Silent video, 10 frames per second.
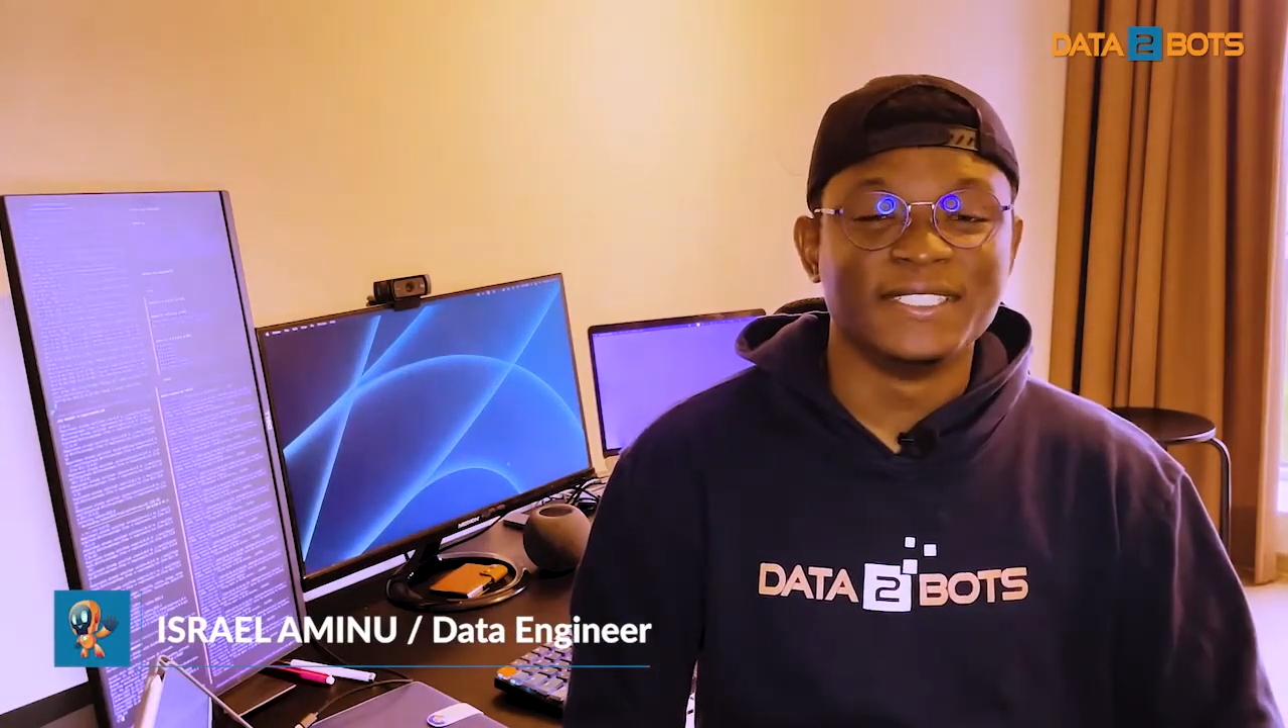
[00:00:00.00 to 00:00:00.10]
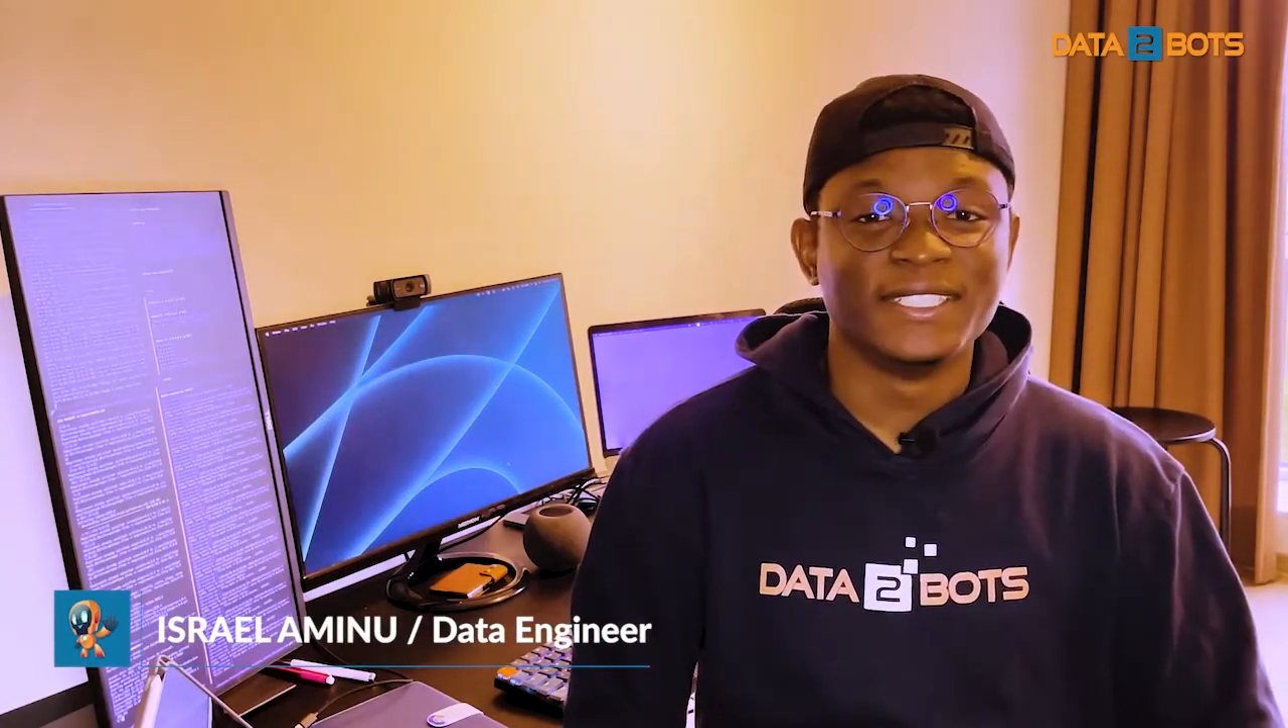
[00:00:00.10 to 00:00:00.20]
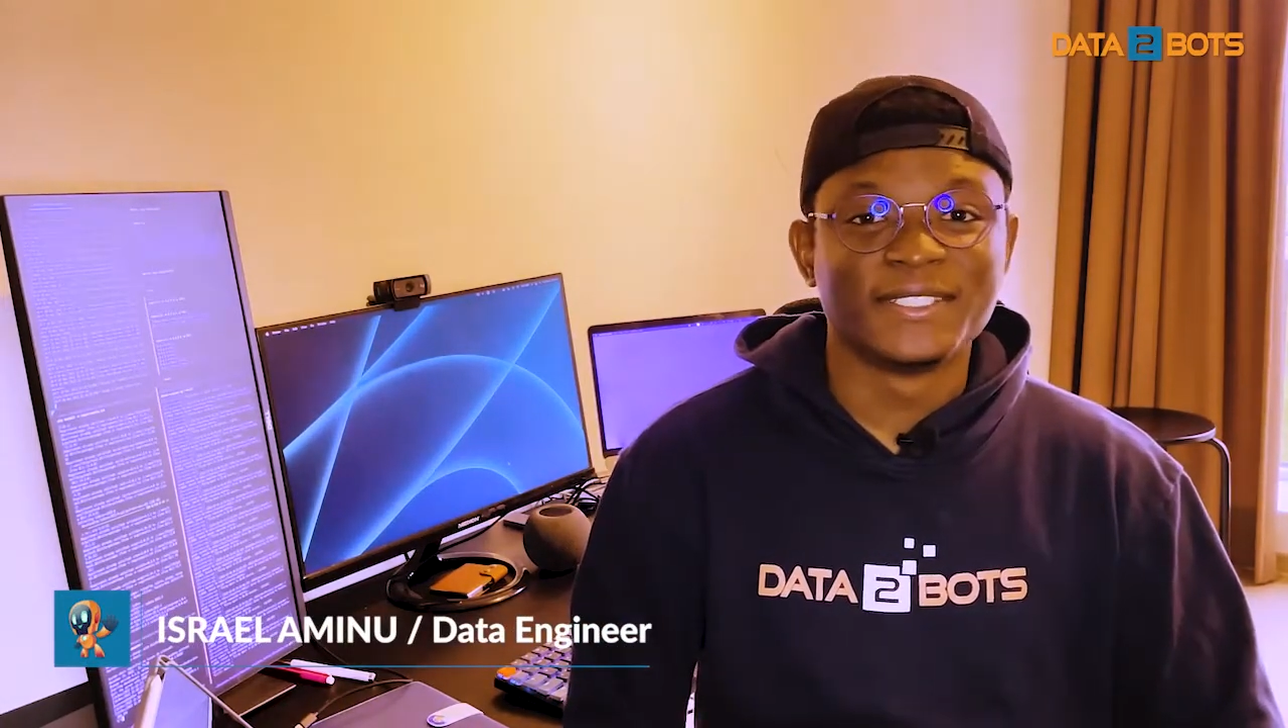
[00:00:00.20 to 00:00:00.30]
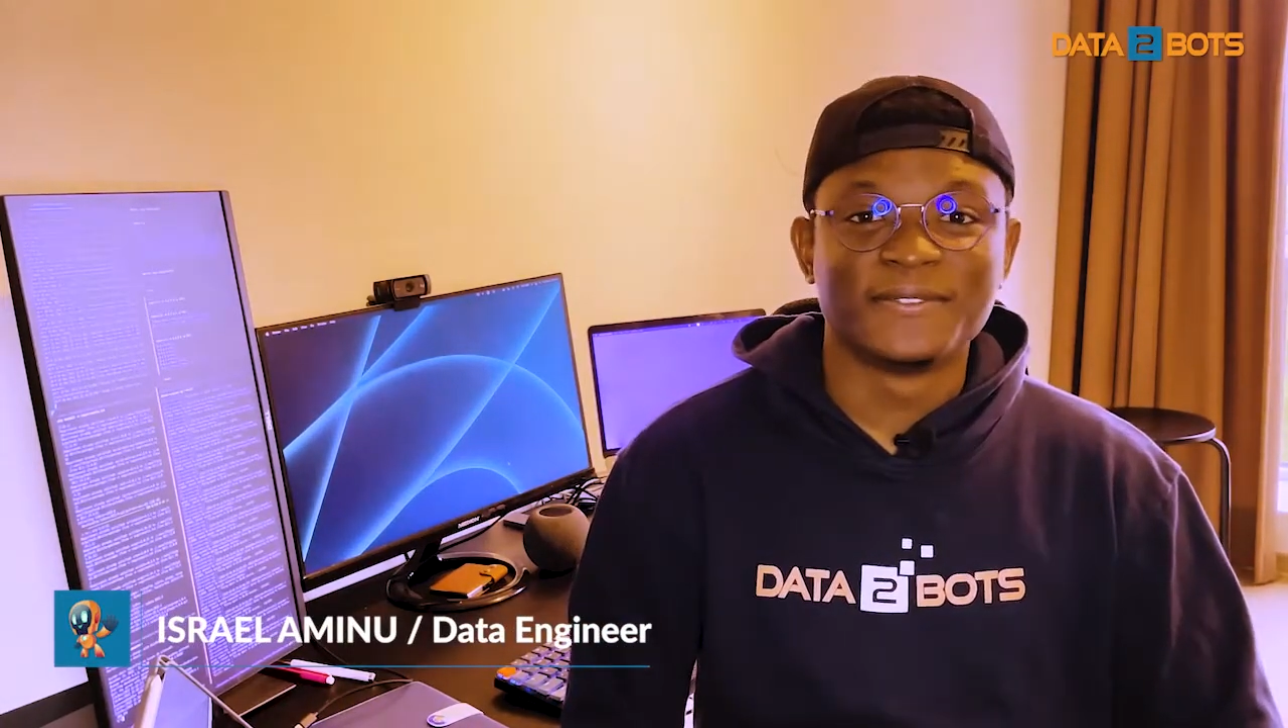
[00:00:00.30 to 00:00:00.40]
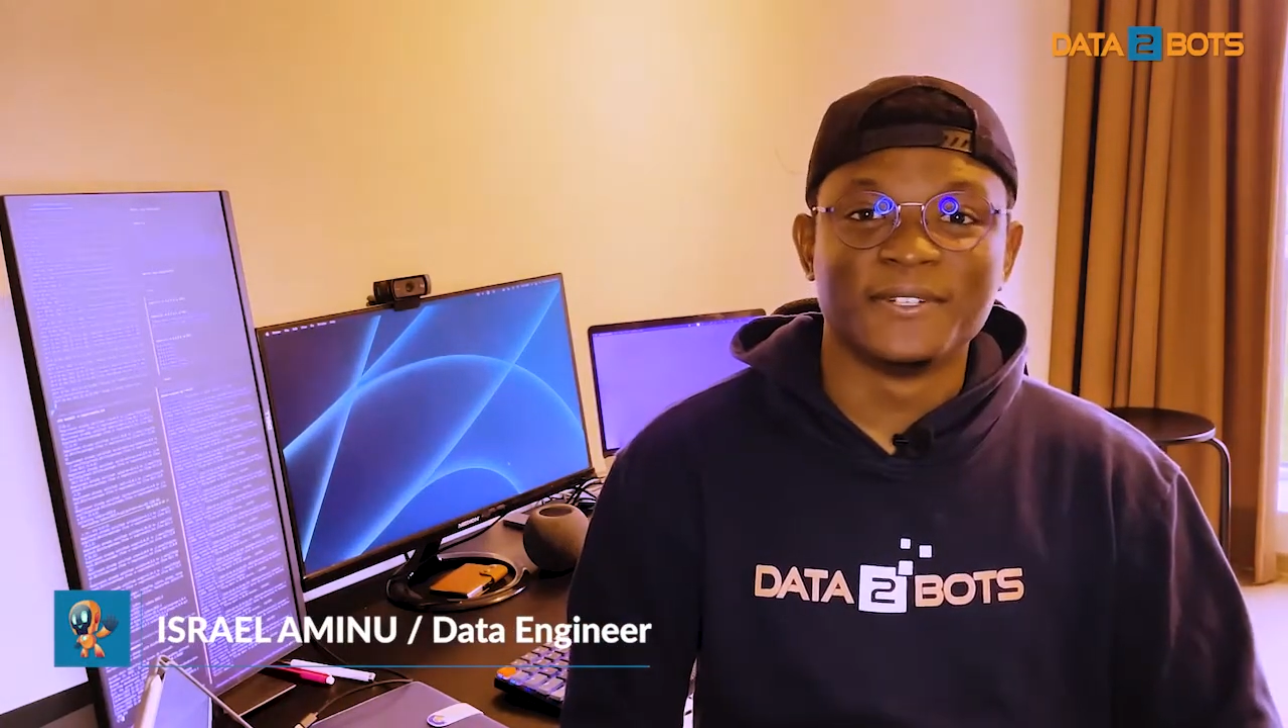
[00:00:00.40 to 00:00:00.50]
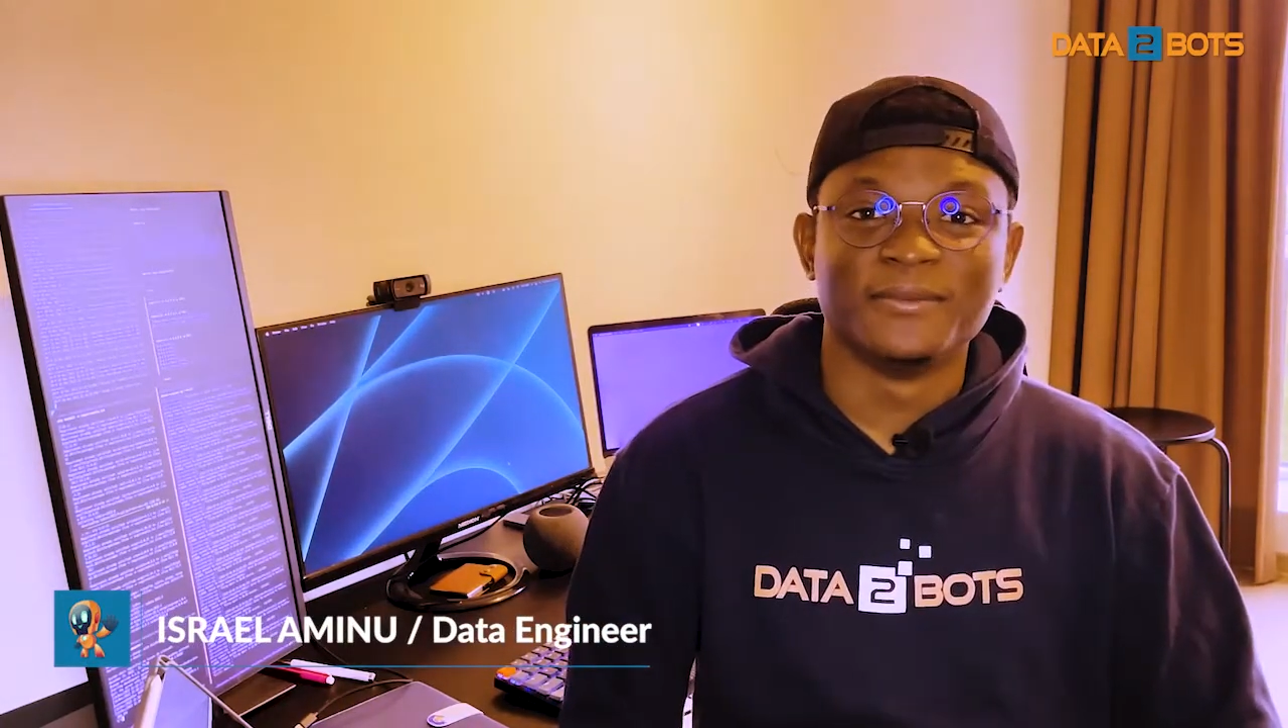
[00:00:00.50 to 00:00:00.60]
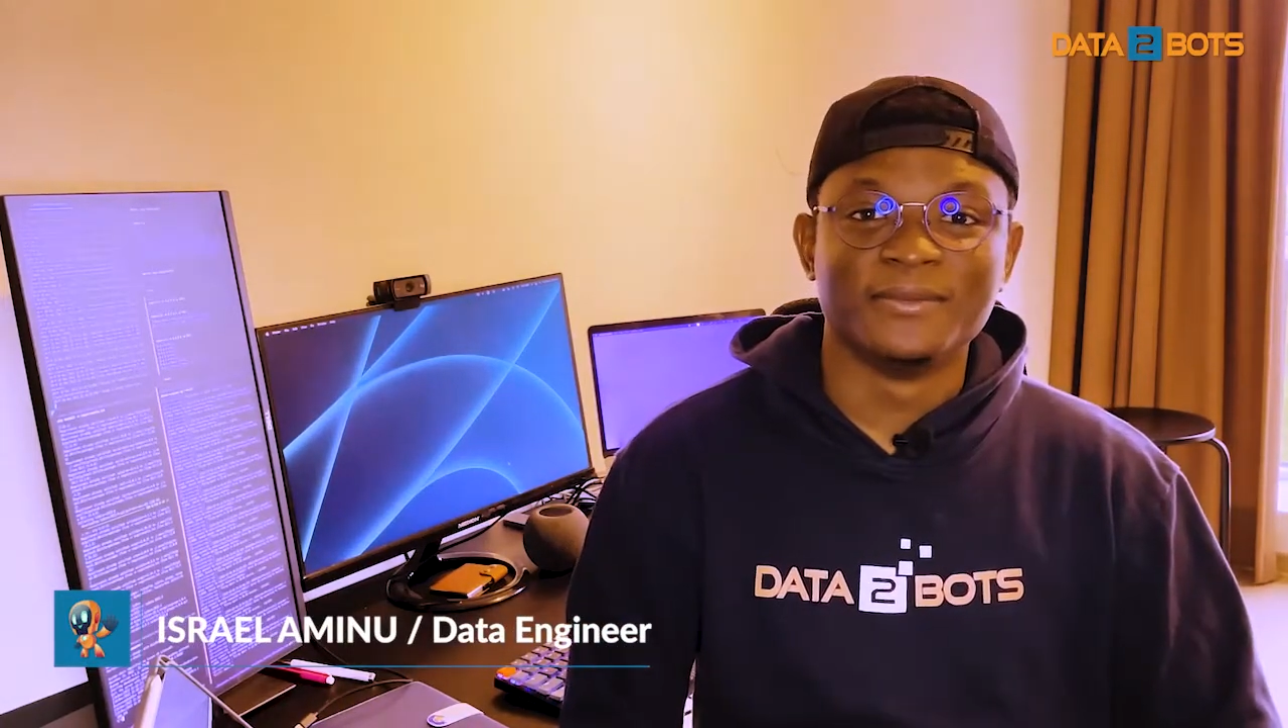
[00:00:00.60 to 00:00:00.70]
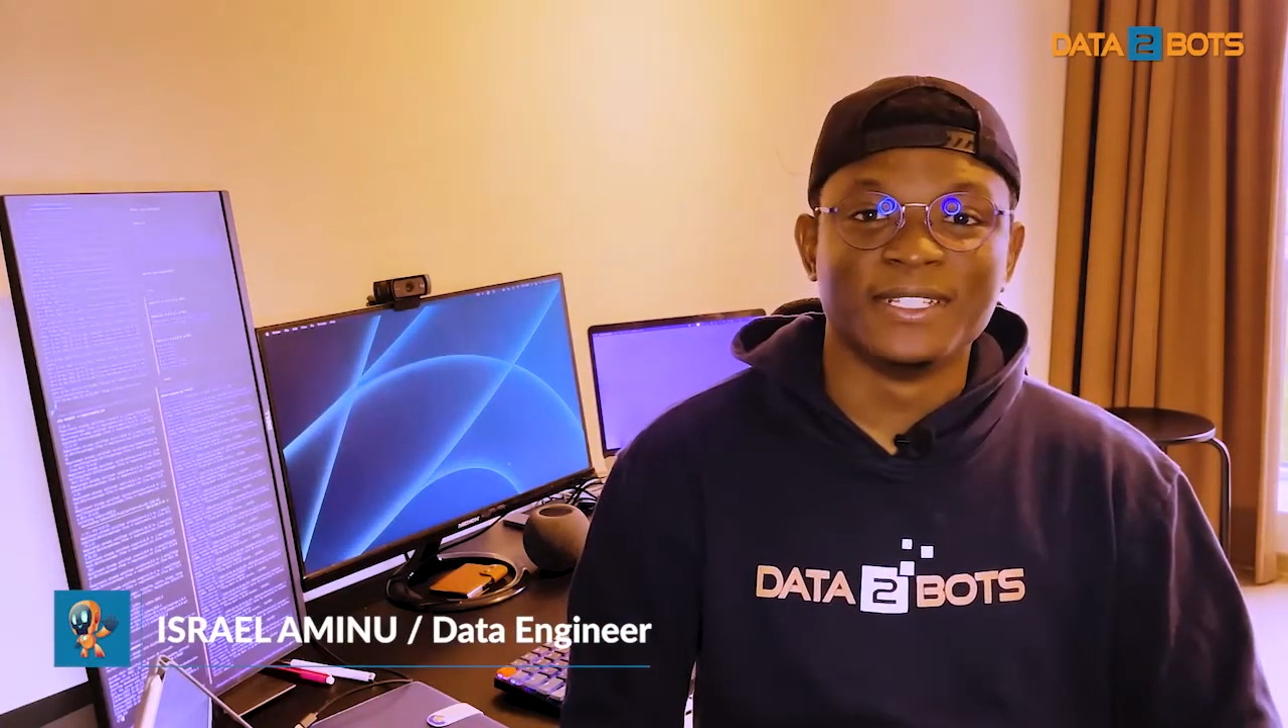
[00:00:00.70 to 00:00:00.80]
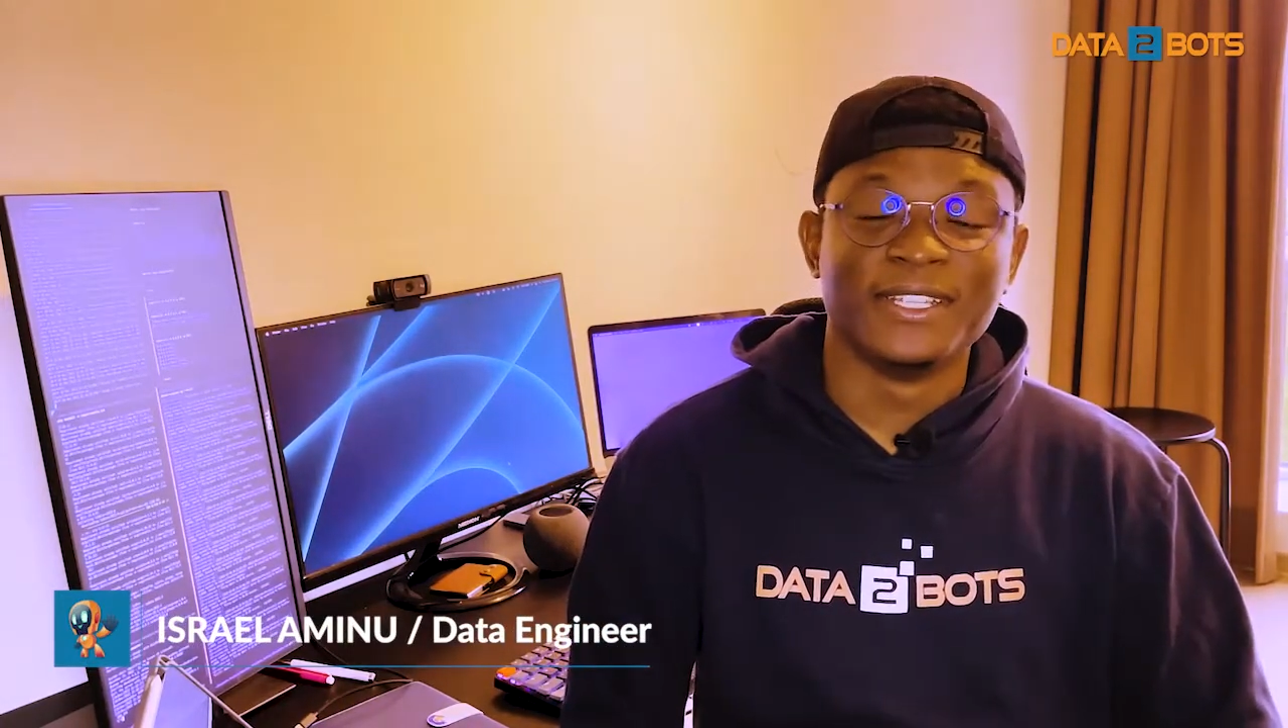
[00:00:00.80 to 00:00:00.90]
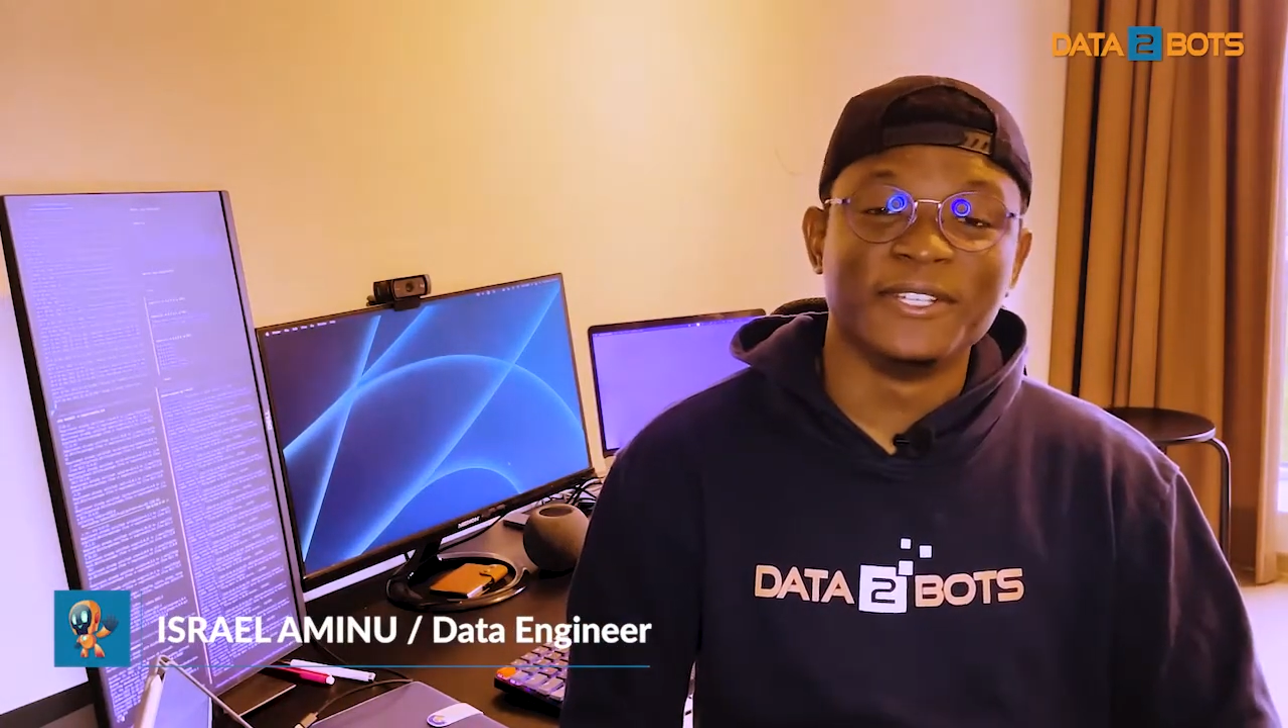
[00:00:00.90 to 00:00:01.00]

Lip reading: physics from